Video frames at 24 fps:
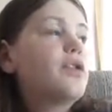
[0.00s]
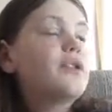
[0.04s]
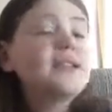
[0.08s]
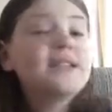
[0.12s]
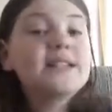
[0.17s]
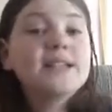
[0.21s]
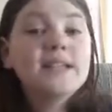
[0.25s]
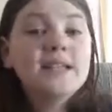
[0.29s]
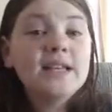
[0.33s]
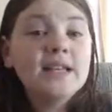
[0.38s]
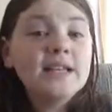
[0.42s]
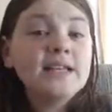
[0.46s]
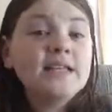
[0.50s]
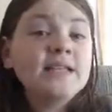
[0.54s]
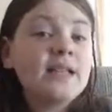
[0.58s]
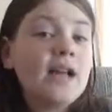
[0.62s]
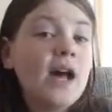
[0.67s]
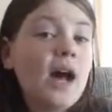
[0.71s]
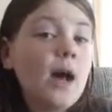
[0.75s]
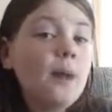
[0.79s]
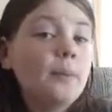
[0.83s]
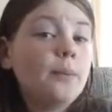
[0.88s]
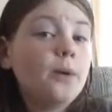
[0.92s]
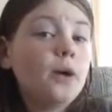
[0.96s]
6
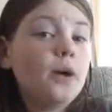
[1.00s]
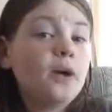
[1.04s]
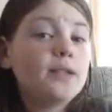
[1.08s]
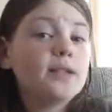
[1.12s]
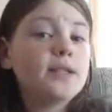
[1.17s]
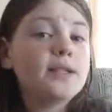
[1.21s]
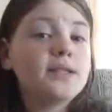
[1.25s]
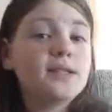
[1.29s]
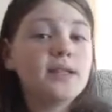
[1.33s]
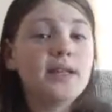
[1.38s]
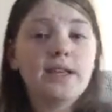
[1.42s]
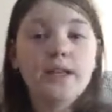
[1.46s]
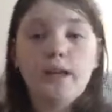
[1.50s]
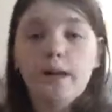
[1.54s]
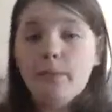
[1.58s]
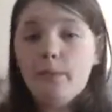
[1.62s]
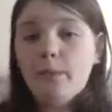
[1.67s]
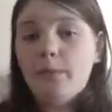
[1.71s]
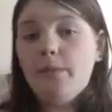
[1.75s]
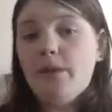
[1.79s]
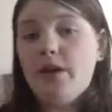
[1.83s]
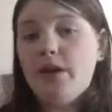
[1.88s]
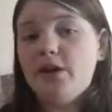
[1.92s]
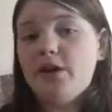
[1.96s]
cop cars, because they come
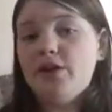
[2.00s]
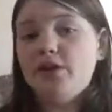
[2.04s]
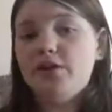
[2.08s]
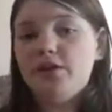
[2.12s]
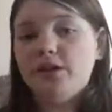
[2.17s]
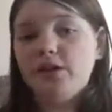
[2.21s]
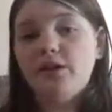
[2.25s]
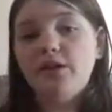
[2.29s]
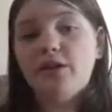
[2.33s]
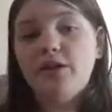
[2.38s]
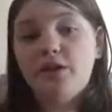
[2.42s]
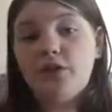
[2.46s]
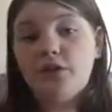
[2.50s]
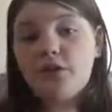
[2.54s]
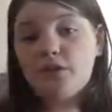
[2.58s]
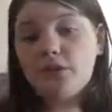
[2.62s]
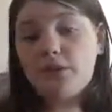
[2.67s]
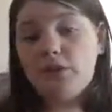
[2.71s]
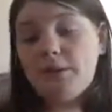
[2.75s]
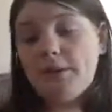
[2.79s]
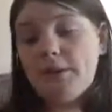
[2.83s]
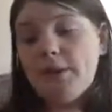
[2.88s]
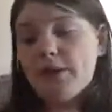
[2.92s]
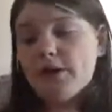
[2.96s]
in pairs, so technically
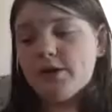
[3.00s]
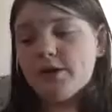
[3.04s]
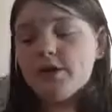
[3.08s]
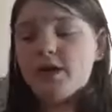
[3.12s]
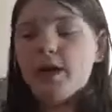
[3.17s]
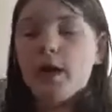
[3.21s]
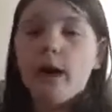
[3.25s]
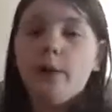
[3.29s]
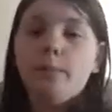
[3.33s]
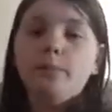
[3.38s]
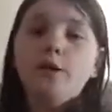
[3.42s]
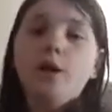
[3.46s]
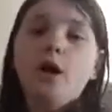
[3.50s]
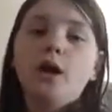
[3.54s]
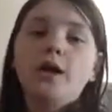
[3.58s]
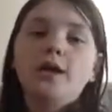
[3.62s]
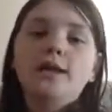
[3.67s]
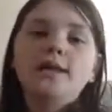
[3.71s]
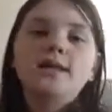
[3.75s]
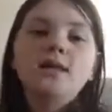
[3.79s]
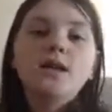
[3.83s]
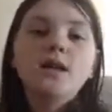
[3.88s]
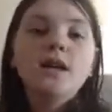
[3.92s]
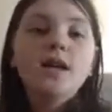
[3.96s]
3 pairs of cop
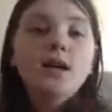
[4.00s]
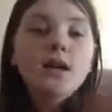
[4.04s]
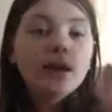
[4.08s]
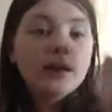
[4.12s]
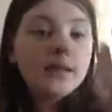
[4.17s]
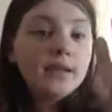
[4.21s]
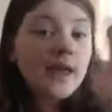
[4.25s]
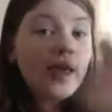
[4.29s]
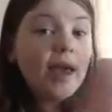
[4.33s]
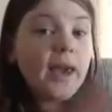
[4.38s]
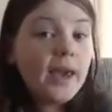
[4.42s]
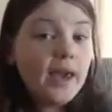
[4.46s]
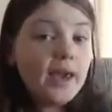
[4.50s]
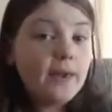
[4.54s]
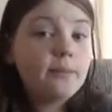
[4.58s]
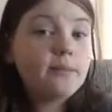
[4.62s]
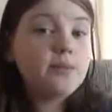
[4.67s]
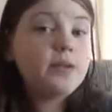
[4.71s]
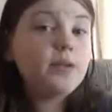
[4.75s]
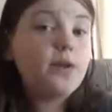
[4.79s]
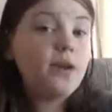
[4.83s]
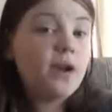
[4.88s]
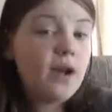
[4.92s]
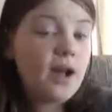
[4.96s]
cars,
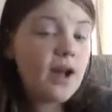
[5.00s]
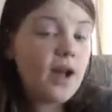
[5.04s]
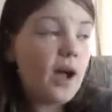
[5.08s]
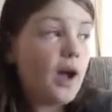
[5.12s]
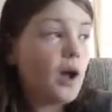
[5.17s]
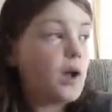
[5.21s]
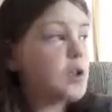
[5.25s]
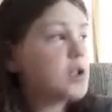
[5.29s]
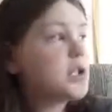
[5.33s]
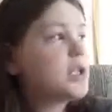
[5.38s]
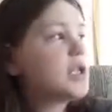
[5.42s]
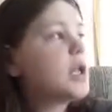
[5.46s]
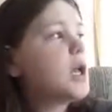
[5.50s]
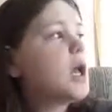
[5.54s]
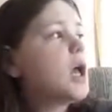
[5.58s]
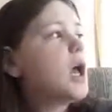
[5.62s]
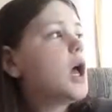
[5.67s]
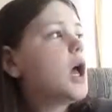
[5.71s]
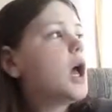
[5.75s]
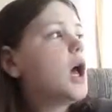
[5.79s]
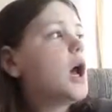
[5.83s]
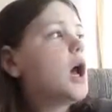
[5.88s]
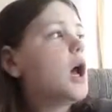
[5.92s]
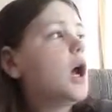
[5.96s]
came to our house.
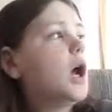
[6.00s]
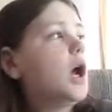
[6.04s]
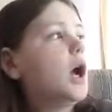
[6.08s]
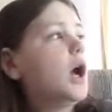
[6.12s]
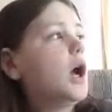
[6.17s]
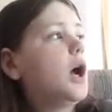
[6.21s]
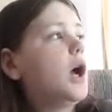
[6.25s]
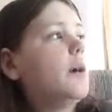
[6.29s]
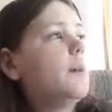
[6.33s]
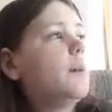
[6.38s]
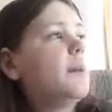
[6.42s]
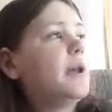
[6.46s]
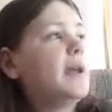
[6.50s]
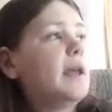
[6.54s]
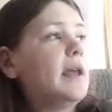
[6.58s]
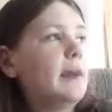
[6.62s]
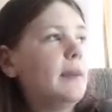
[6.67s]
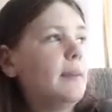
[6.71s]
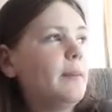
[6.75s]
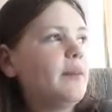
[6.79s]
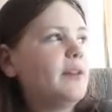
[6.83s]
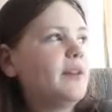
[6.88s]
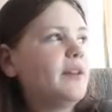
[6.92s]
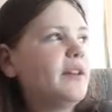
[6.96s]
An
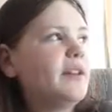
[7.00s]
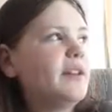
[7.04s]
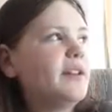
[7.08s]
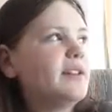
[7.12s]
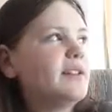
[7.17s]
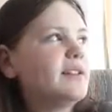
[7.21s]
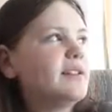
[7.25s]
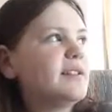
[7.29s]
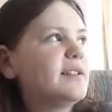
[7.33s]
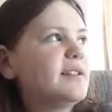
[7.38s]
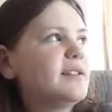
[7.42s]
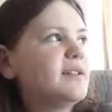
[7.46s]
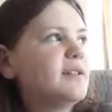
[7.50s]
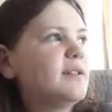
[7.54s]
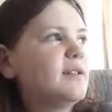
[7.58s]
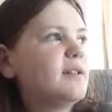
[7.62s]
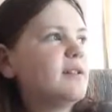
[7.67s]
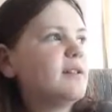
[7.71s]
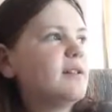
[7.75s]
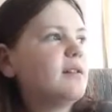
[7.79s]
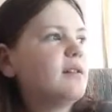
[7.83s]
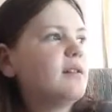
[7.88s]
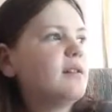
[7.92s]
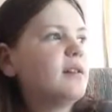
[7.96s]
ambulance,
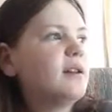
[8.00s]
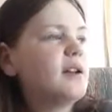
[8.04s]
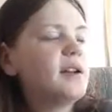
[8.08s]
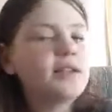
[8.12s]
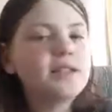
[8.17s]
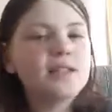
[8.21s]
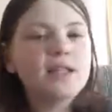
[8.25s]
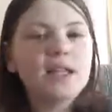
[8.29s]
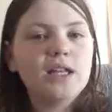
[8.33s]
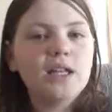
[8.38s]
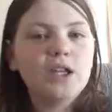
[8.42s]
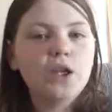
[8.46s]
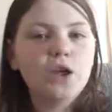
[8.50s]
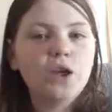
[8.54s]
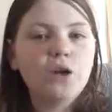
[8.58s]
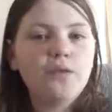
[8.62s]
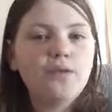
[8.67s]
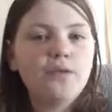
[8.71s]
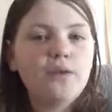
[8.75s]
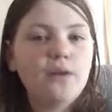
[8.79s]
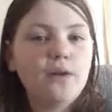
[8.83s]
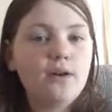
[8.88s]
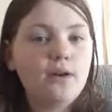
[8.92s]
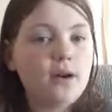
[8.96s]
because they didn't know
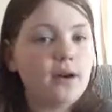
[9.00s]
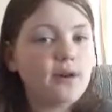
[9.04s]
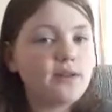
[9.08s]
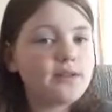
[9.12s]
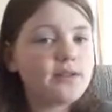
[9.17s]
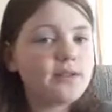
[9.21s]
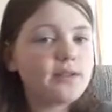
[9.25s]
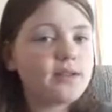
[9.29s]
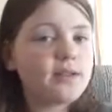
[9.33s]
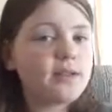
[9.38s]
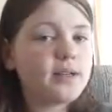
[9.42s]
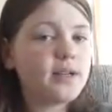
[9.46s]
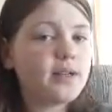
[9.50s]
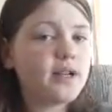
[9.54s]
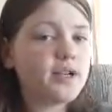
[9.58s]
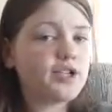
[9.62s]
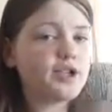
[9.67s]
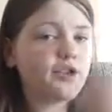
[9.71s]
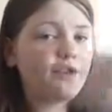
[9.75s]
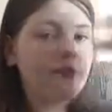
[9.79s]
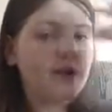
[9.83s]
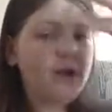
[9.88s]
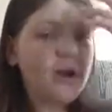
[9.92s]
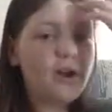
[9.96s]
if our house was going to
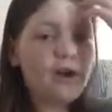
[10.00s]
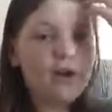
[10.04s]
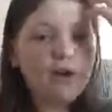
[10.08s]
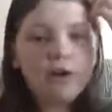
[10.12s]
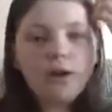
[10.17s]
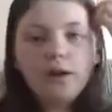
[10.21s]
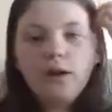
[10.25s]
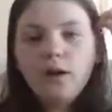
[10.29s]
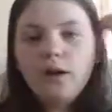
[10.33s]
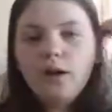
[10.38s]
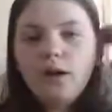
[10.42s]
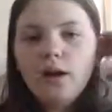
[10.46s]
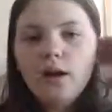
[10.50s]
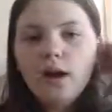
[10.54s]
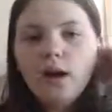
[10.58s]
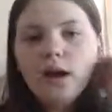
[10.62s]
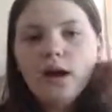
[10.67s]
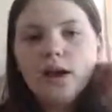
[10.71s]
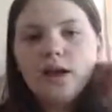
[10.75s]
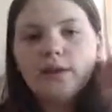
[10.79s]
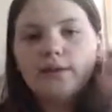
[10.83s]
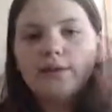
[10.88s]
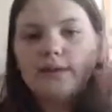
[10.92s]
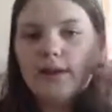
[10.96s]
catch on fire.
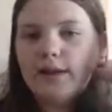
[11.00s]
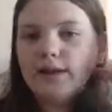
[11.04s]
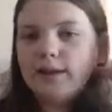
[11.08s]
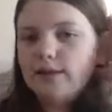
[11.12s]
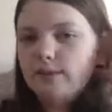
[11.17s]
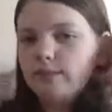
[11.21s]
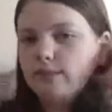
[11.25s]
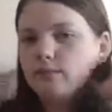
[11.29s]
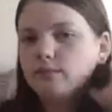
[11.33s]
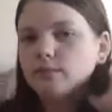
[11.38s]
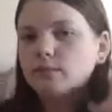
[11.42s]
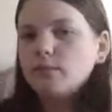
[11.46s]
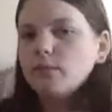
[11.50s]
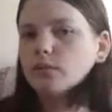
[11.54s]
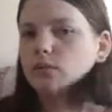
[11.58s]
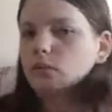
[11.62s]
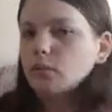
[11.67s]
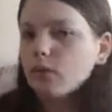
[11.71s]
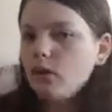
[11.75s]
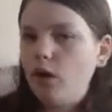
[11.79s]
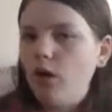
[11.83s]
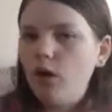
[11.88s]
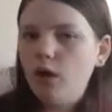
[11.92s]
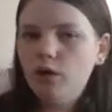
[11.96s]
And, like,
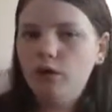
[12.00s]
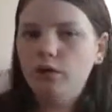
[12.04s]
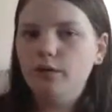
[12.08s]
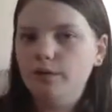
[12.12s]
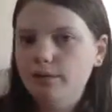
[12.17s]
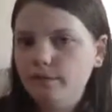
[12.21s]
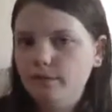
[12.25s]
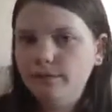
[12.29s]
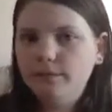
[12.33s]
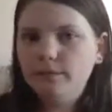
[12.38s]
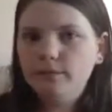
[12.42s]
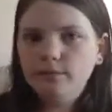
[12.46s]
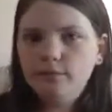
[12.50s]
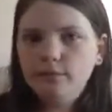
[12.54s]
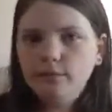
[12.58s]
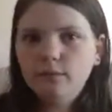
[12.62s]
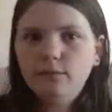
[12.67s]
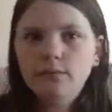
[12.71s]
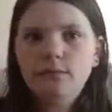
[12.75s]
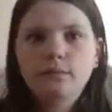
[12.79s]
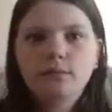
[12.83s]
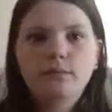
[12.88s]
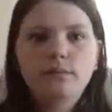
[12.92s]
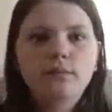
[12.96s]
all of
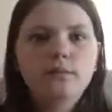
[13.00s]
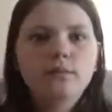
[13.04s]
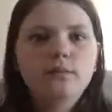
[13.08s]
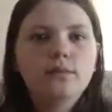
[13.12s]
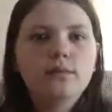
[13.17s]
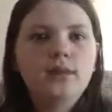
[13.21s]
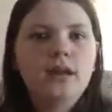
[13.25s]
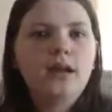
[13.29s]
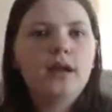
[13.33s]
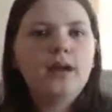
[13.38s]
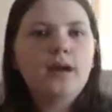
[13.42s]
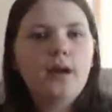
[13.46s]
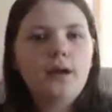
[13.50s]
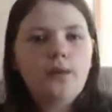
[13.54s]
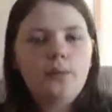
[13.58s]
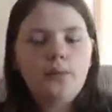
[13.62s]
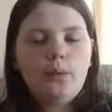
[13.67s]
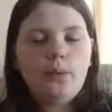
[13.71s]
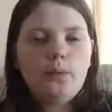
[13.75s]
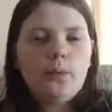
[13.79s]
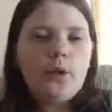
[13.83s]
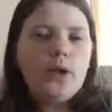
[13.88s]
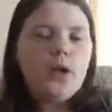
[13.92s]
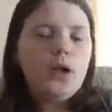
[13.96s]

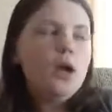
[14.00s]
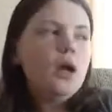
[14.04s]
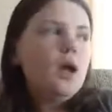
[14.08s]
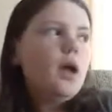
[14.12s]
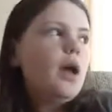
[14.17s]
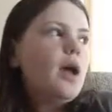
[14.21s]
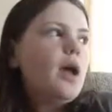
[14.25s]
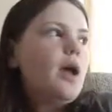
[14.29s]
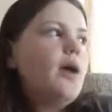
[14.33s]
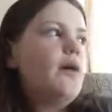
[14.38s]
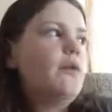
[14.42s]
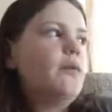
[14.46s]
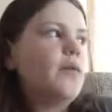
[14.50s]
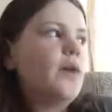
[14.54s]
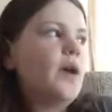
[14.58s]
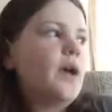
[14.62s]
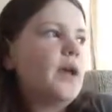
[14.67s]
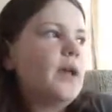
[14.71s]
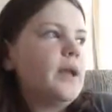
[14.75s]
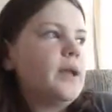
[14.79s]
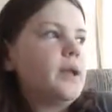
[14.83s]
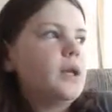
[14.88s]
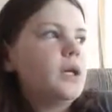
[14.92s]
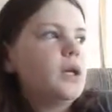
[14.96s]
911. And
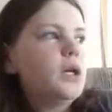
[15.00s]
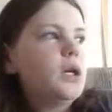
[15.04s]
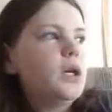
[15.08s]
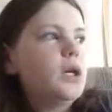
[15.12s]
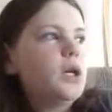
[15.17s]
then